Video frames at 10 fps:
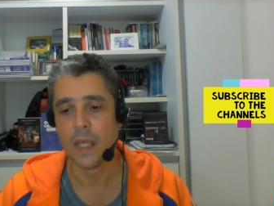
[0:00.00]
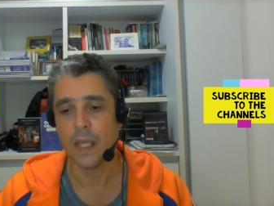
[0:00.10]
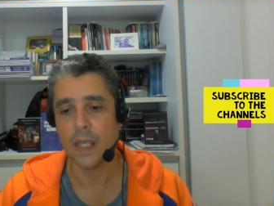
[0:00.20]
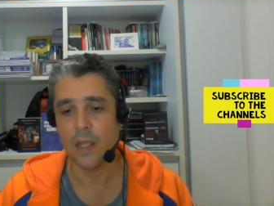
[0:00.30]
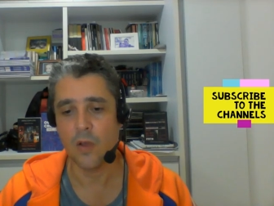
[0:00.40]

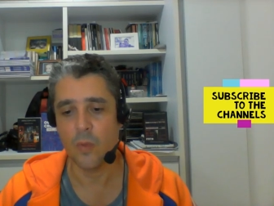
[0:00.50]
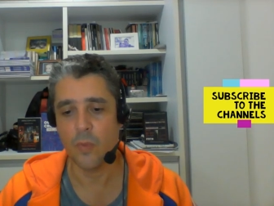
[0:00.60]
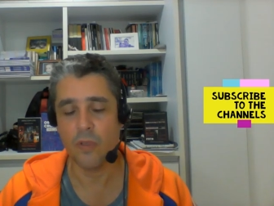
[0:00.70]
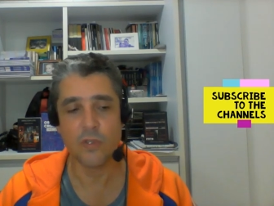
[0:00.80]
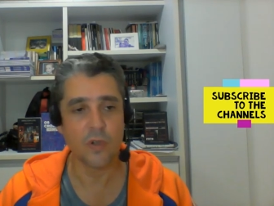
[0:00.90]
and I hope you
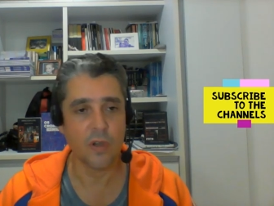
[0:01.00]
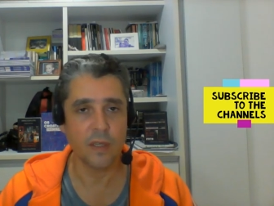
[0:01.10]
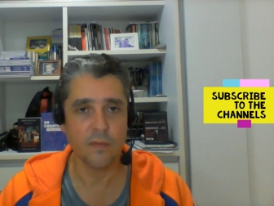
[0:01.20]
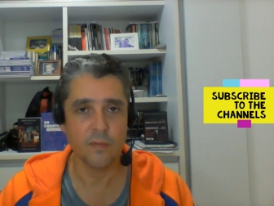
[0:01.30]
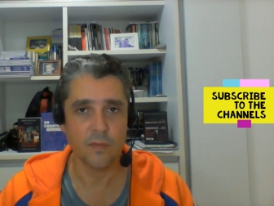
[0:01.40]
enjoy
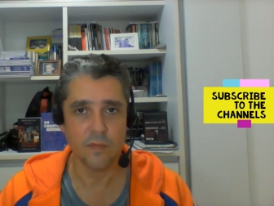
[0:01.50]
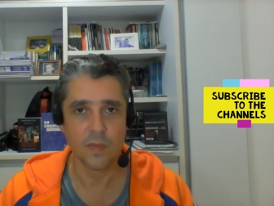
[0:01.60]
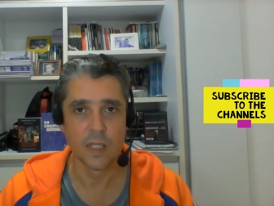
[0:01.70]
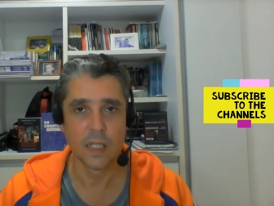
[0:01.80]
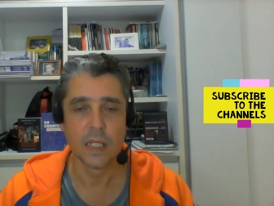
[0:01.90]

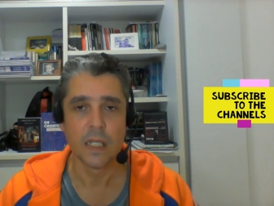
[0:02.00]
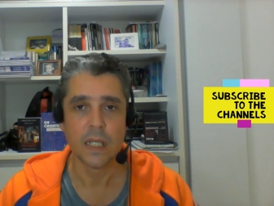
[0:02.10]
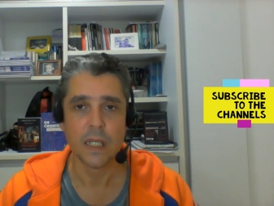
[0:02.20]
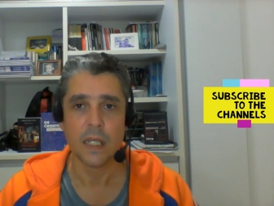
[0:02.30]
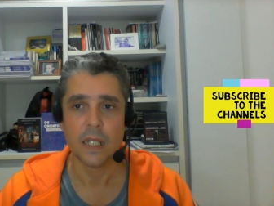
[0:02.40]

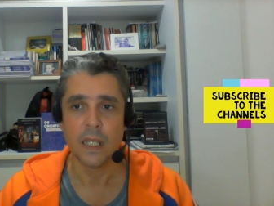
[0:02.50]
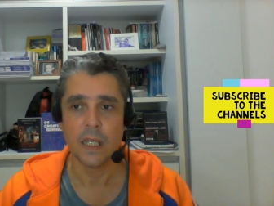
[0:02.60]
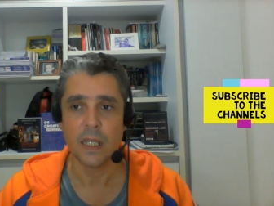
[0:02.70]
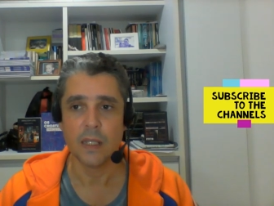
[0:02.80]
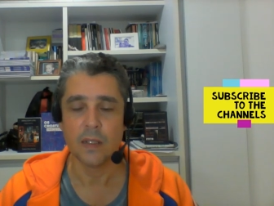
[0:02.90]

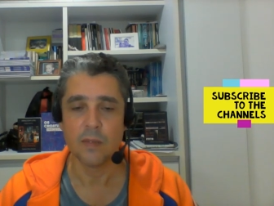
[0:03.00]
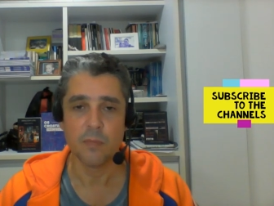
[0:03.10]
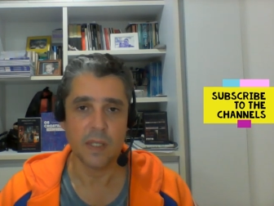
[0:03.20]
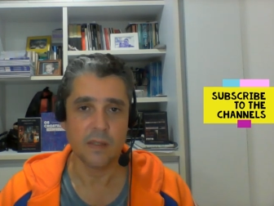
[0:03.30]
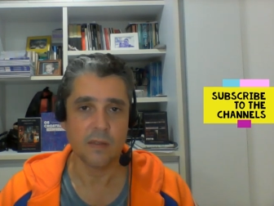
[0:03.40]
and
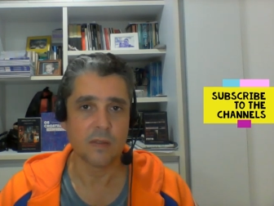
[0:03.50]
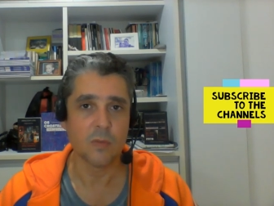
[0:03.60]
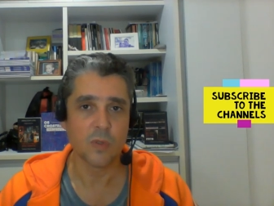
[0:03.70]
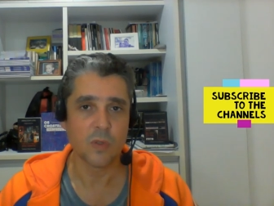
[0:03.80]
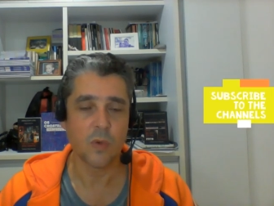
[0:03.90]
please
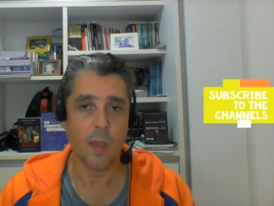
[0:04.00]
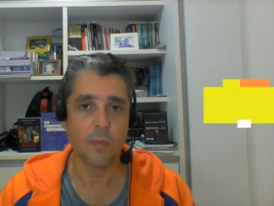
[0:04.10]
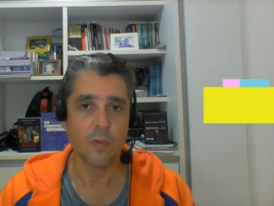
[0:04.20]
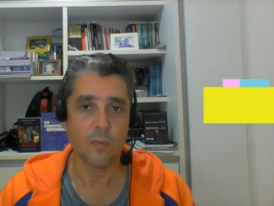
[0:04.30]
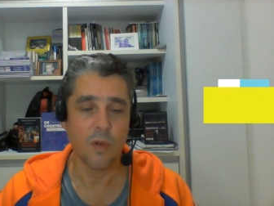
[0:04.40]
subscribe
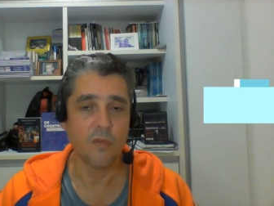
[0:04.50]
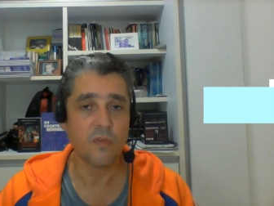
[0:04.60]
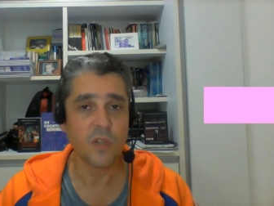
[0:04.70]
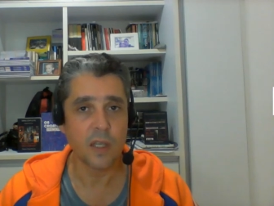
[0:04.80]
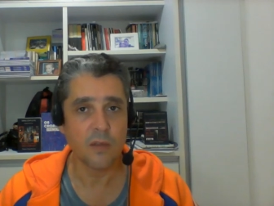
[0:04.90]
to both
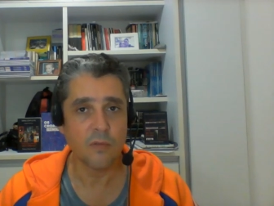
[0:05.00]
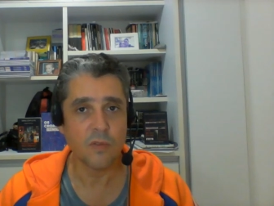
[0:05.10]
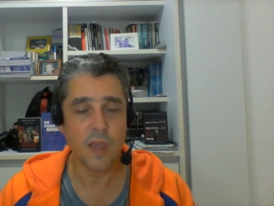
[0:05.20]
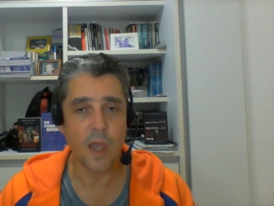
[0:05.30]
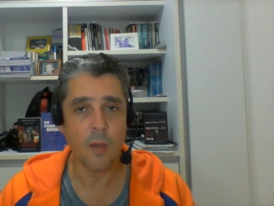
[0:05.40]
channels
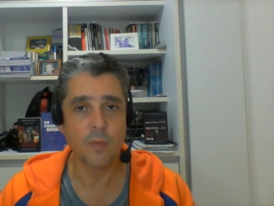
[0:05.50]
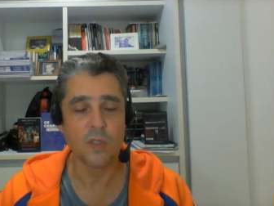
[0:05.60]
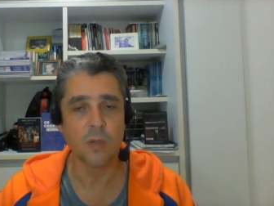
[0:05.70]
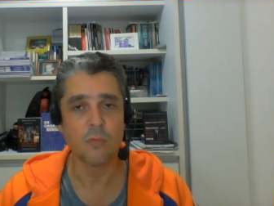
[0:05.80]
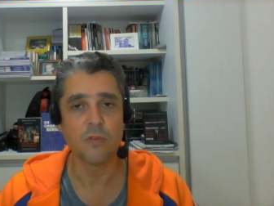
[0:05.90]
help the
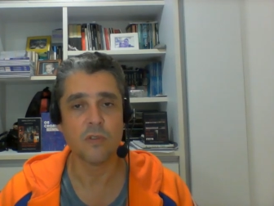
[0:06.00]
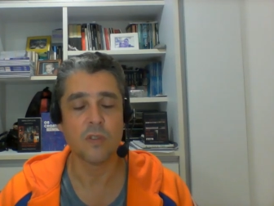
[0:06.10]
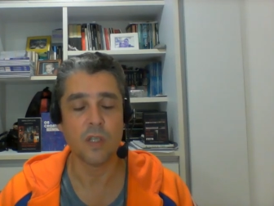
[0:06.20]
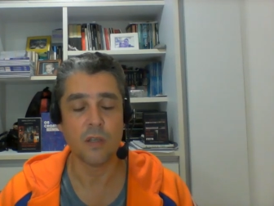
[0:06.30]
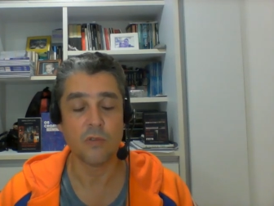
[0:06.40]
channels
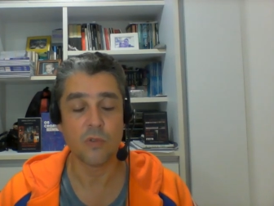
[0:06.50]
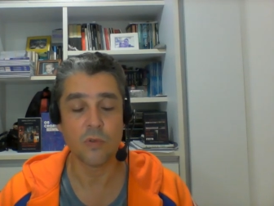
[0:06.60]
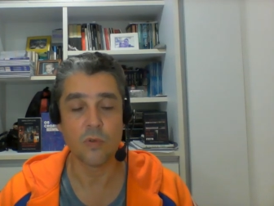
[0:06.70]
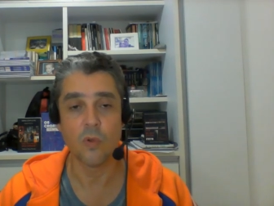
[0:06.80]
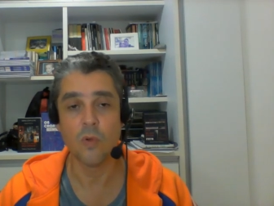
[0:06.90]
channels to
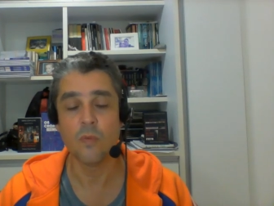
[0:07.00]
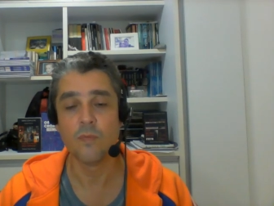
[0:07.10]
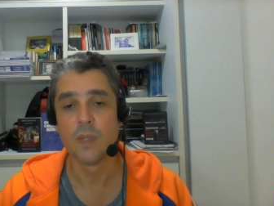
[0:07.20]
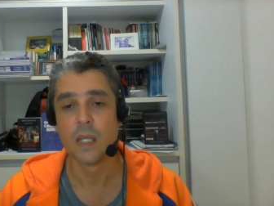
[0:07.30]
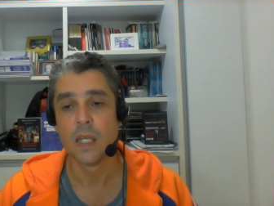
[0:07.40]
grow
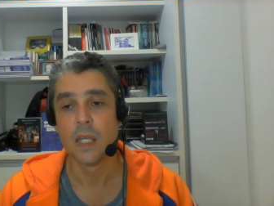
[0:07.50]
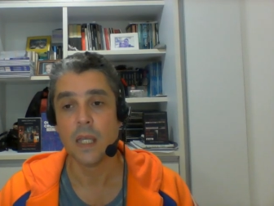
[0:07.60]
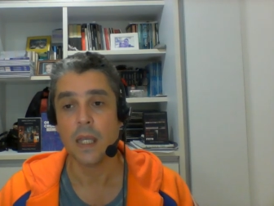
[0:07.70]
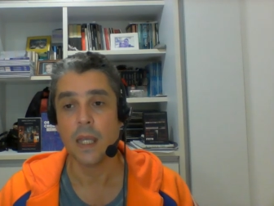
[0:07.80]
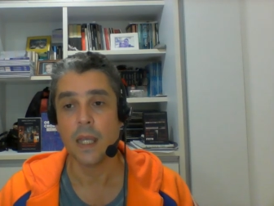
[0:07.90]

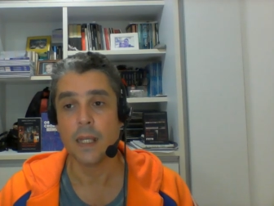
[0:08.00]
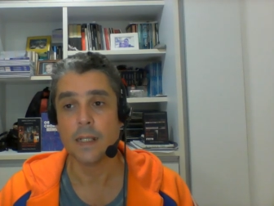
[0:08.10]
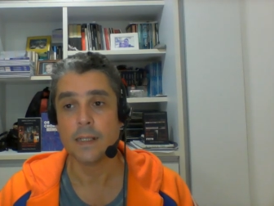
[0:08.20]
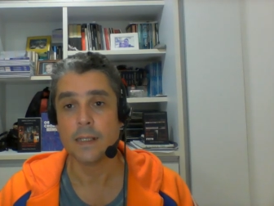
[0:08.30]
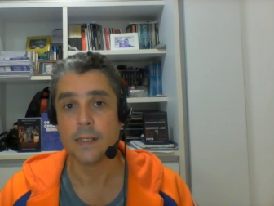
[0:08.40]

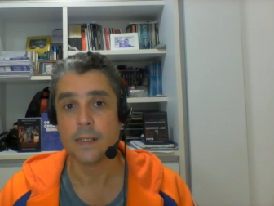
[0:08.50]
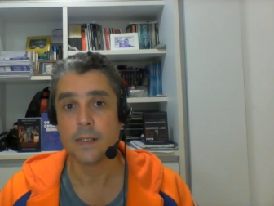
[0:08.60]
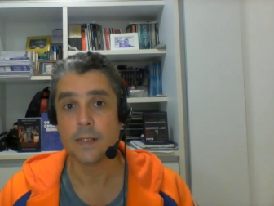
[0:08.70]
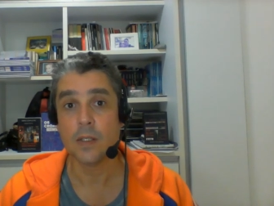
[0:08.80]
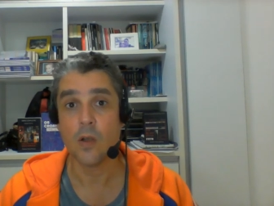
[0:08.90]

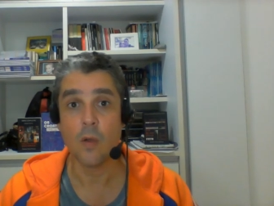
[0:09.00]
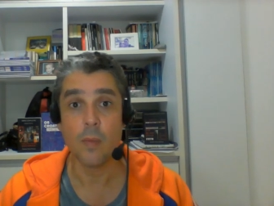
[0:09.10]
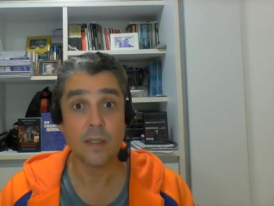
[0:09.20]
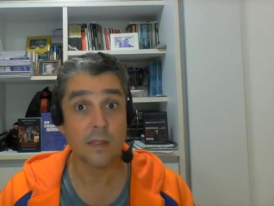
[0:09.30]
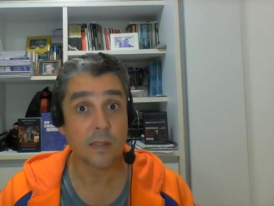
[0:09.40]
and
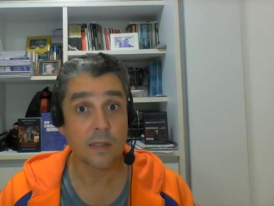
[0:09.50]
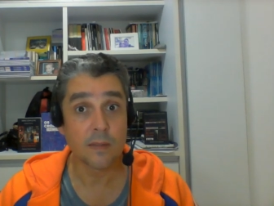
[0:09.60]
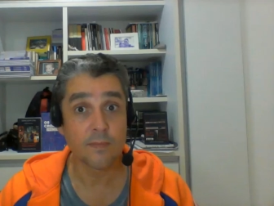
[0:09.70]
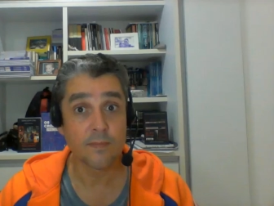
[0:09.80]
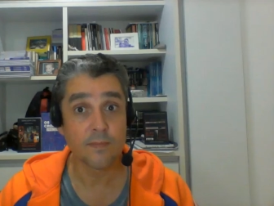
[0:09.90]
comments
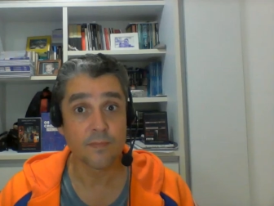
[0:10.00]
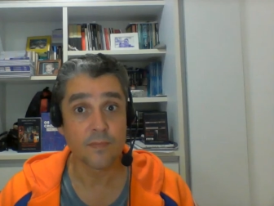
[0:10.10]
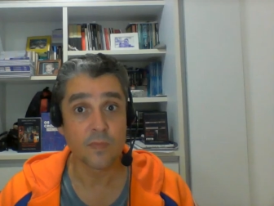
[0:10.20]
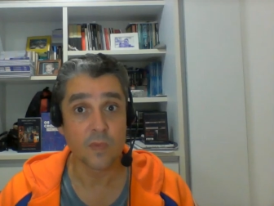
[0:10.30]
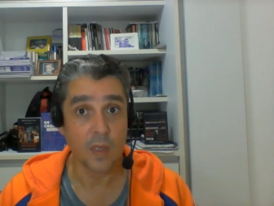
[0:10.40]

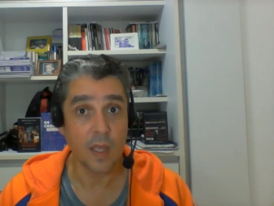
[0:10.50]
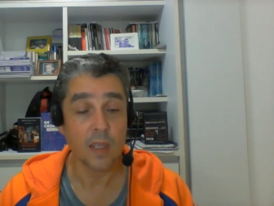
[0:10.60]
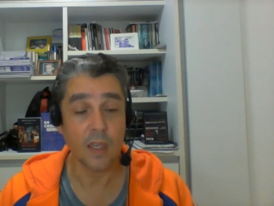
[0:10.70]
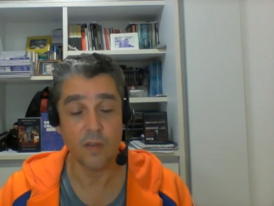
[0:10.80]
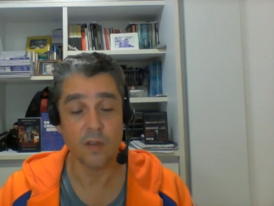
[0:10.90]
yeah,
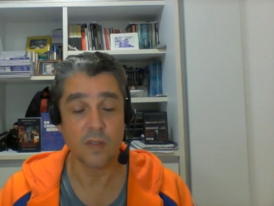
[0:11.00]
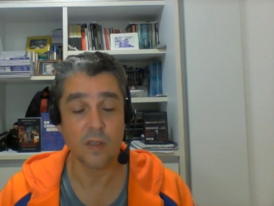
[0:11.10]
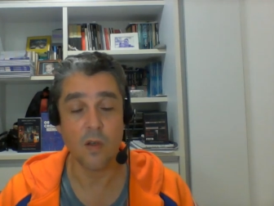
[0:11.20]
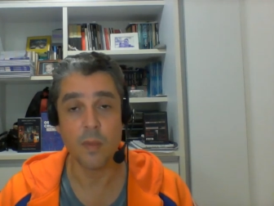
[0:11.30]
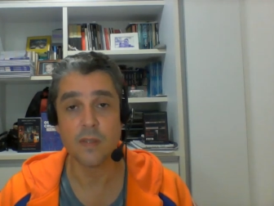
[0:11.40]
give us
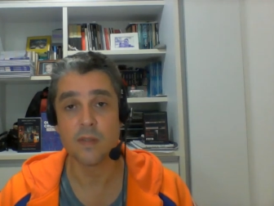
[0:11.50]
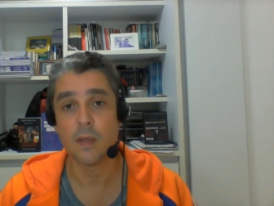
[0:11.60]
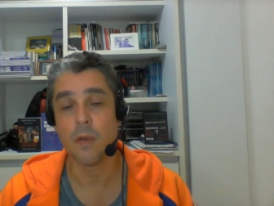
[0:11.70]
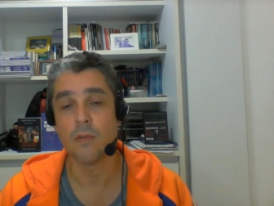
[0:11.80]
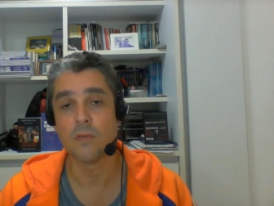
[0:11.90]
comments
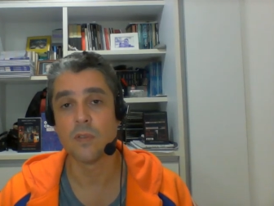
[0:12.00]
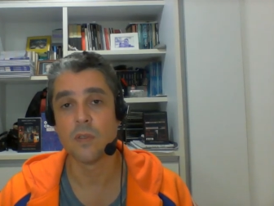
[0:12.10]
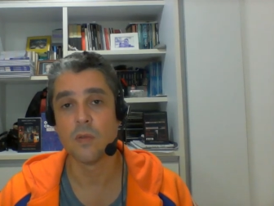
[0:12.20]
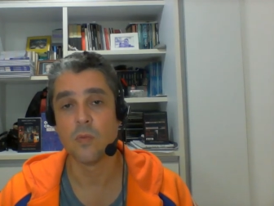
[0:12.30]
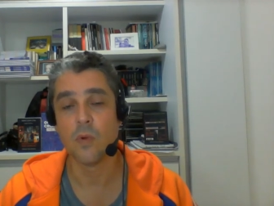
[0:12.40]
about
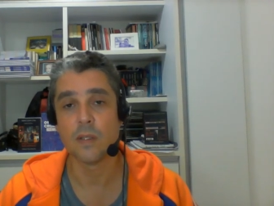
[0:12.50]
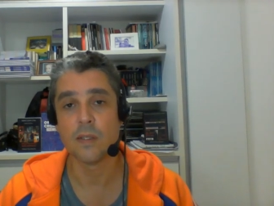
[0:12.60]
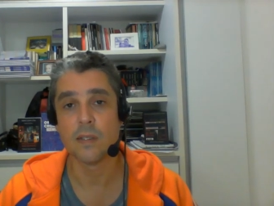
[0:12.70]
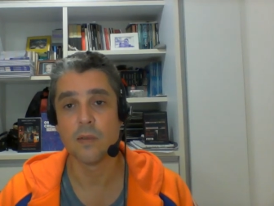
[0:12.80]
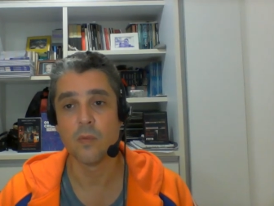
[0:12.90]
what
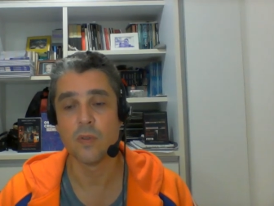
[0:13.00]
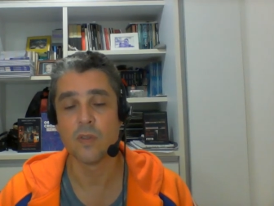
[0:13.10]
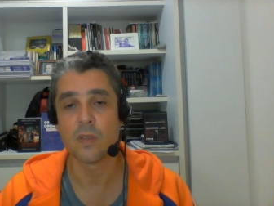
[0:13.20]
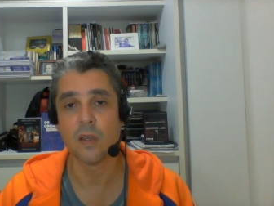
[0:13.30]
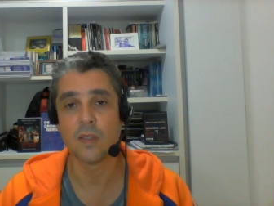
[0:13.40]
we
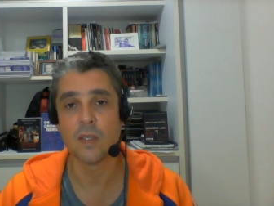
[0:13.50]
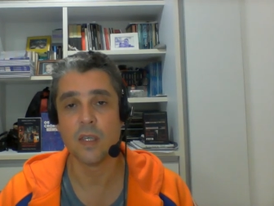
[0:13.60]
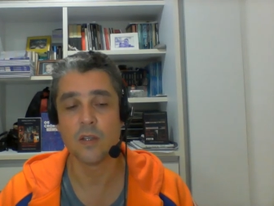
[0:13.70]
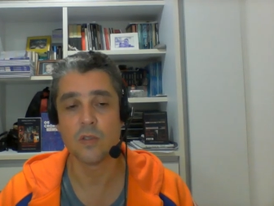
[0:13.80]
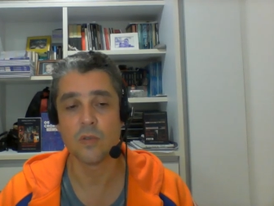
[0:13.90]
discuss
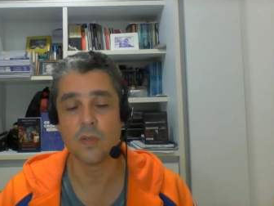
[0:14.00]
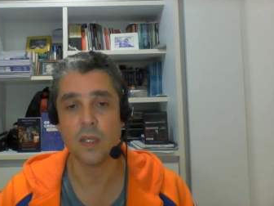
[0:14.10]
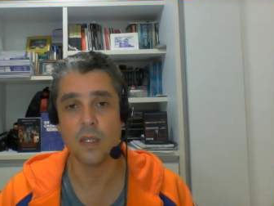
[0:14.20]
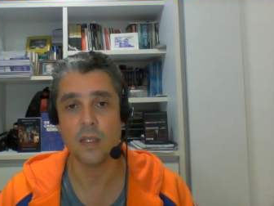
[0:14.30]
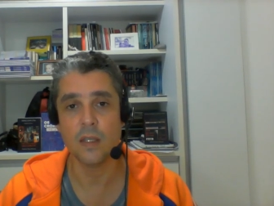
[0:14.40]
here today
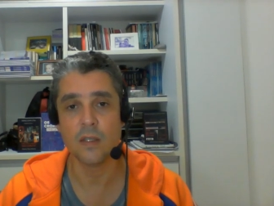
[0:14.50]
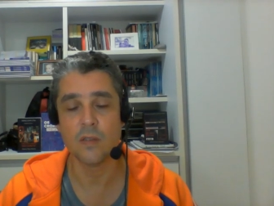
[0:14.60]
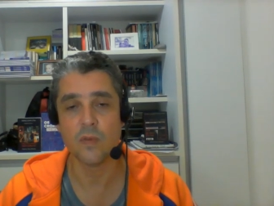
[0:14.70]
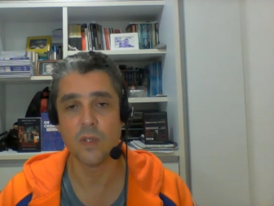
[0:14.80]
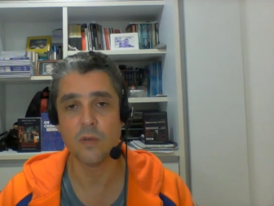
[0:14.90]
in this
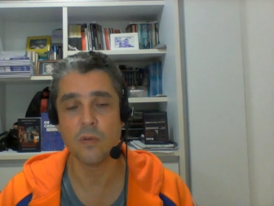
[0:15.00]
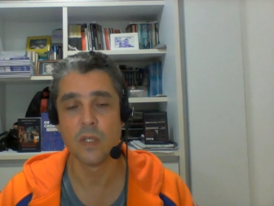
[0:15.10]
video